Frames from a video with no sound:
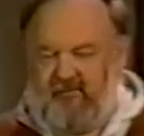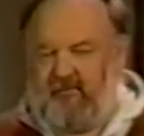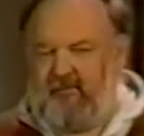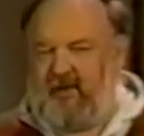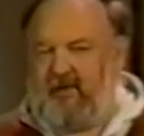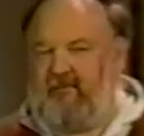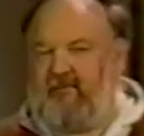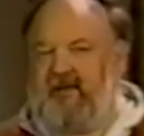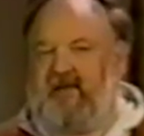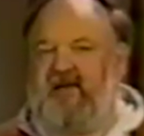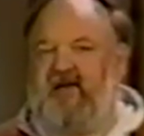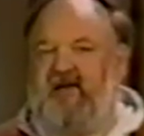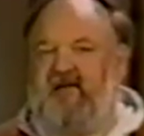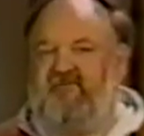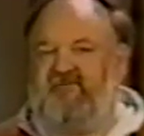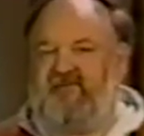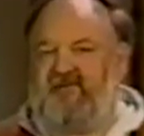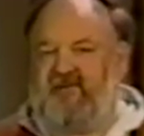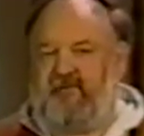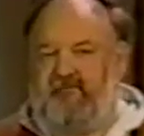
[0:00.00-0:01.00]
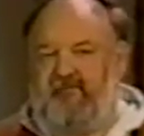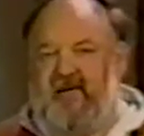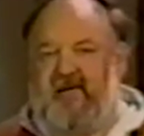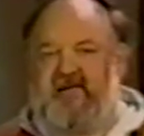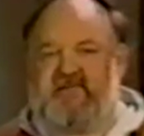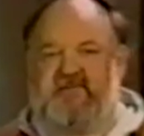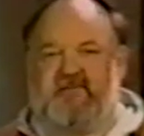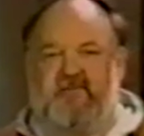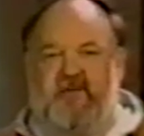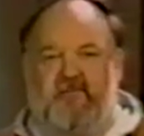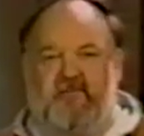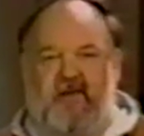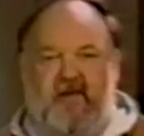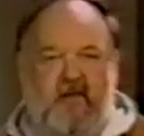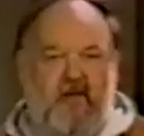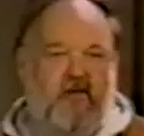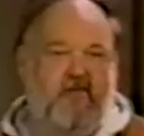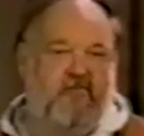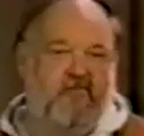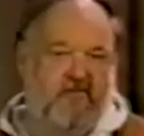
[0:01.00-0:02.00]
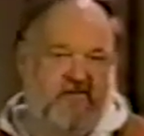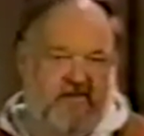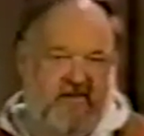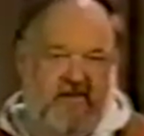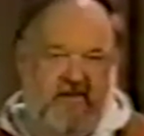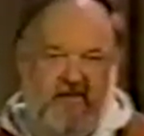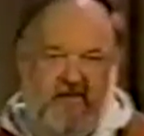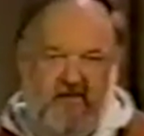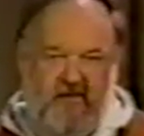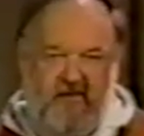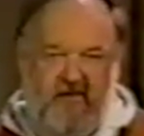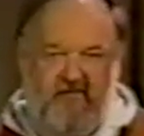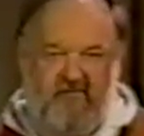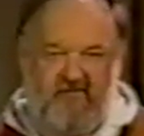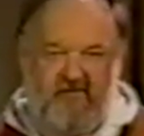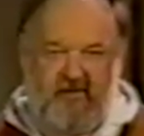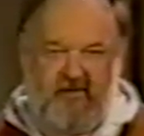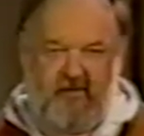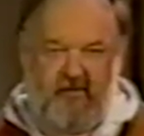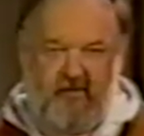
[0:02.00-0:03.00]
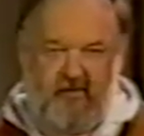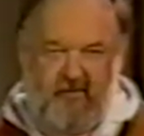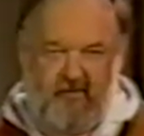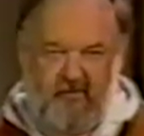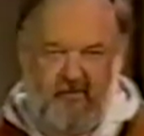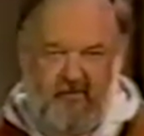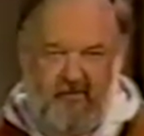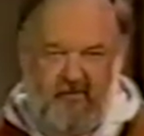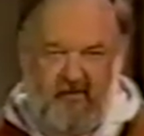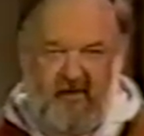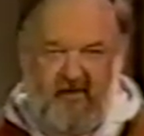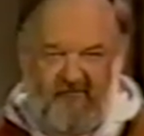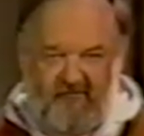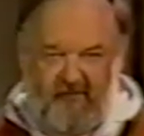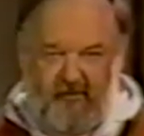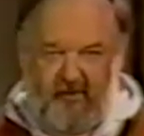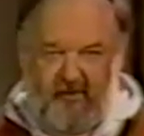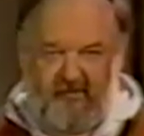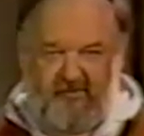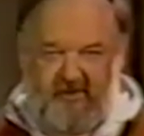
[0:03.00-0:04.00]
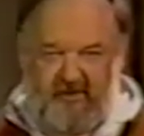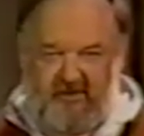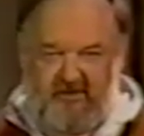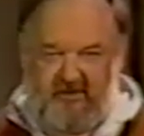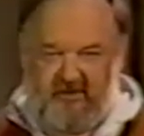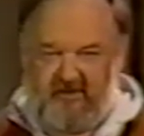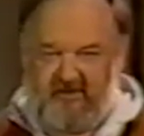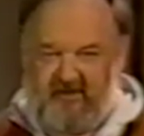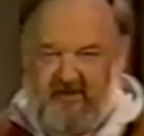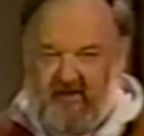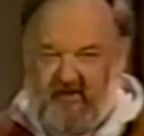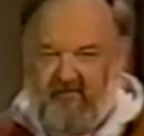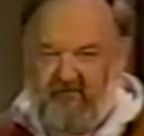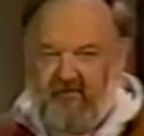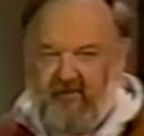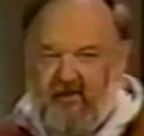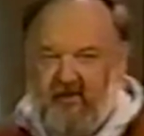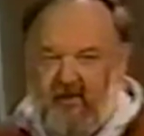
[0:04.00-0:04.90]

You might want to have the maximum L over D of the airfoil section itself.